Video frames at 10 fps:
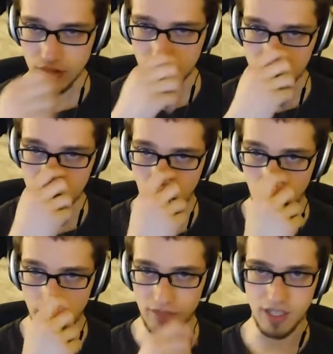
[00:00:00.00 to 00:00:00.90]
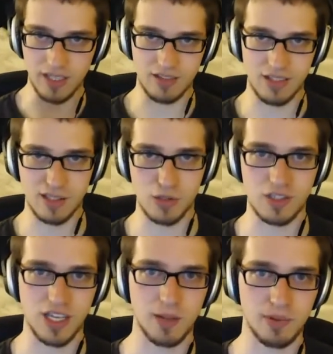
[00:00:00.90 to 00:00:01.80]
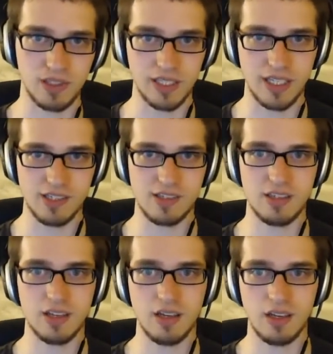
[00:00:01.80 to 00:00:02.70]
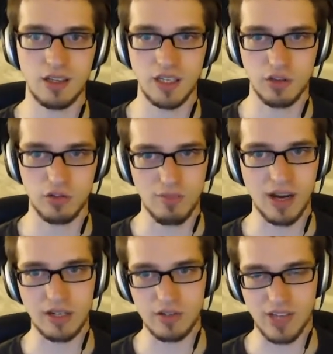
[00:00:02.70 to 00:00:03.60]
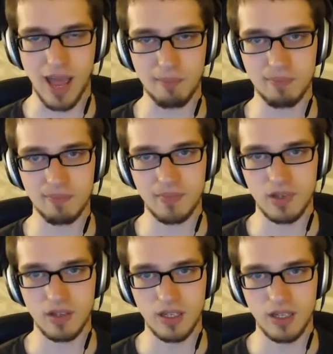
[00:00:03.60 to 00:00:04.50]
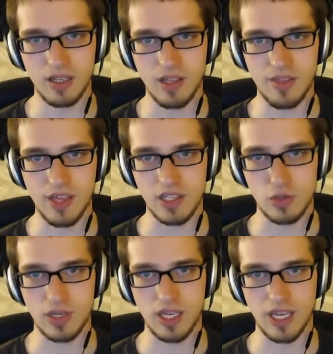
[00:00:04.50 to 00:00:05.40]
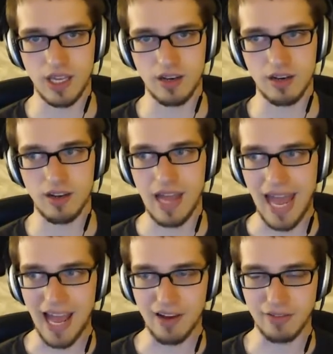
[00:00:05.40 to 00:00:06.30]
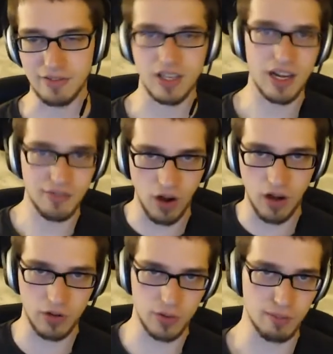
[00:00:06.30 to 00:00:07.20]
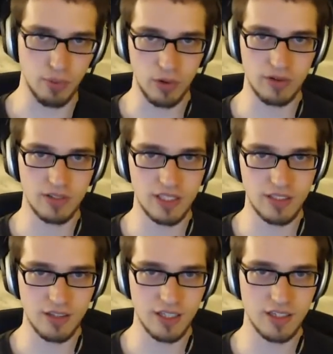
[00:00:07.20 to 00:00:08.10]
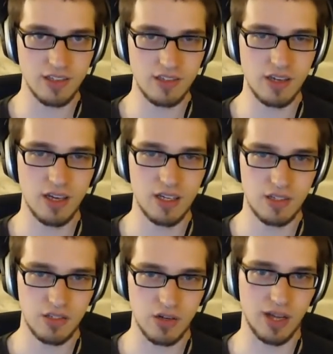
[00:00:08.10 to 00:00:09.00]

So Things lets you set up a list in the Reminders app that you can have kind of auto import into Things. So